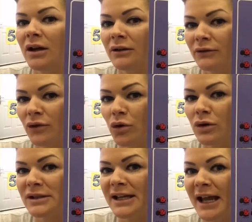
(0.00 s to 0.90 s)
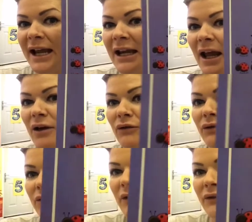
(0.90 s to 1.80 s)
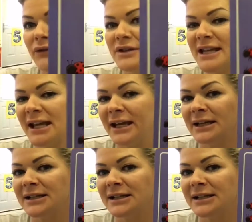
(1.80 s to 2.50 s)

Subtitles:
14, 15,